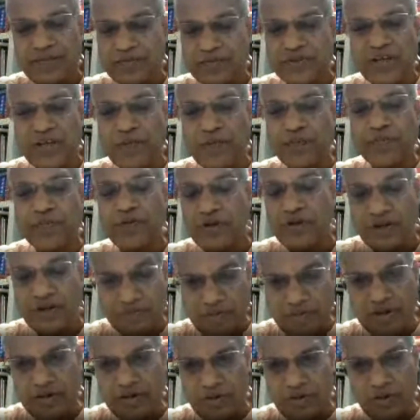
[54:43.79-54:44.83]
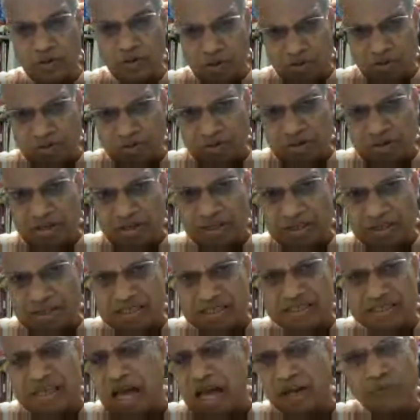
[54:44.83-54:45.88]
chapter, you know, it
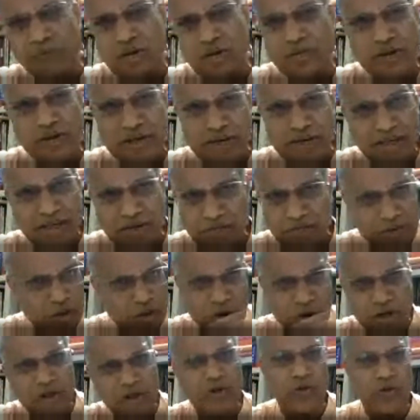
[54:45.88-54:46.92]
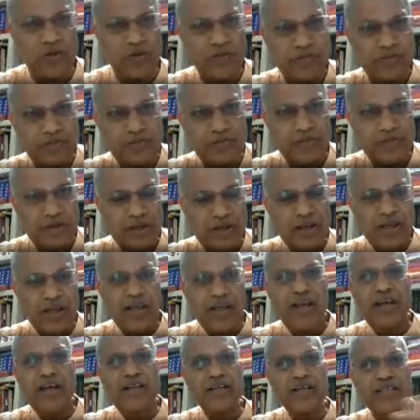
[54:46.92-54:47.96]
is sarvavarnik, we all know.
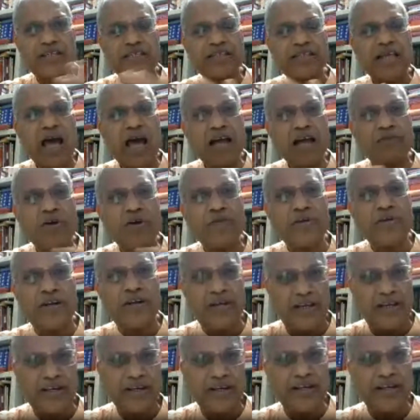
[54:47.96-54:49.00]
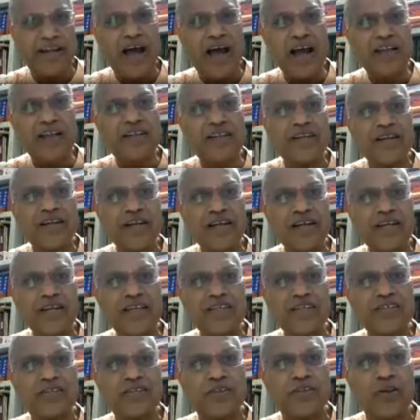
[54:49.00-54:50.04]
It is sarvavarnik. Natya
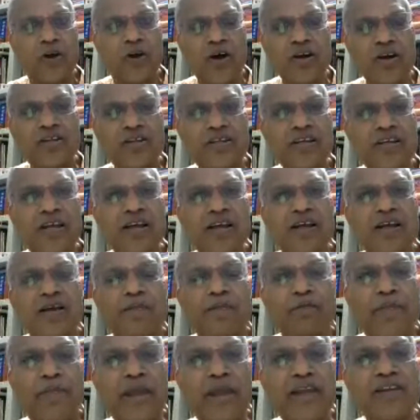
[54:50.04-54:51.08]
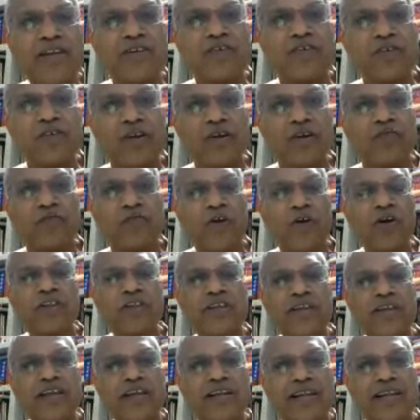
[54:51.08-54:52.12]
is not meant for the
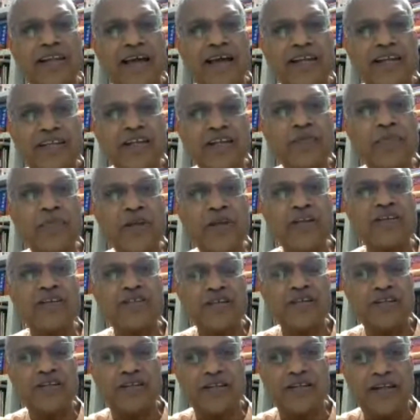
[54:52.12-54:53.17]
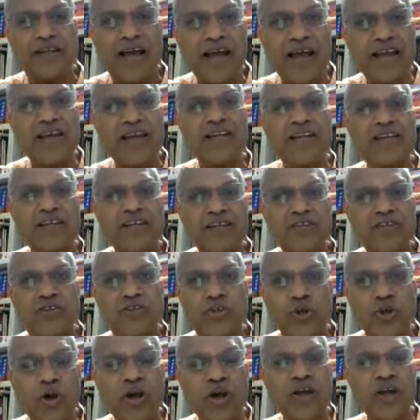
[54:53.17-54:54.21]
enlightenment, delight,
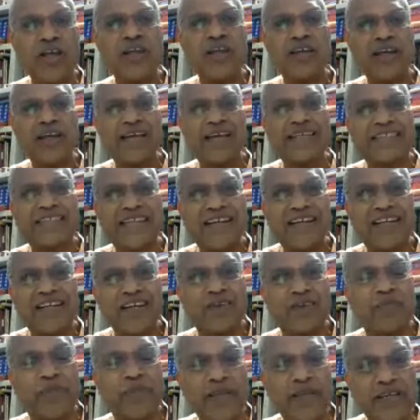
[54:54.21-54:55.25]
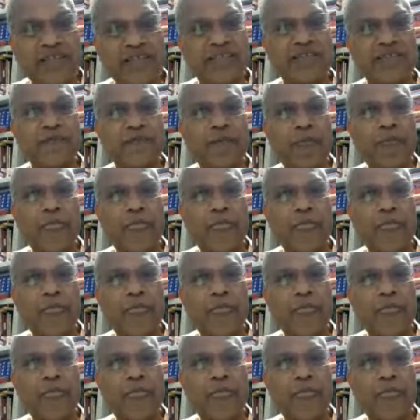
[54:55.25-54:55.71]
joy, aesthetic bliss